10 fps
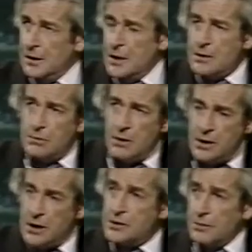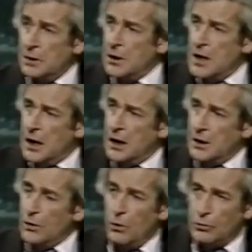And I go, what? And you say,
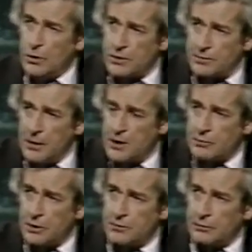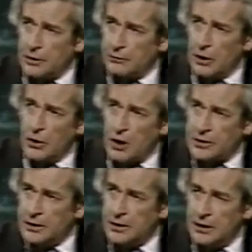well, old words, past words, they're
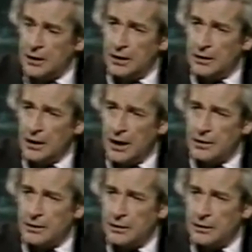locked in the line.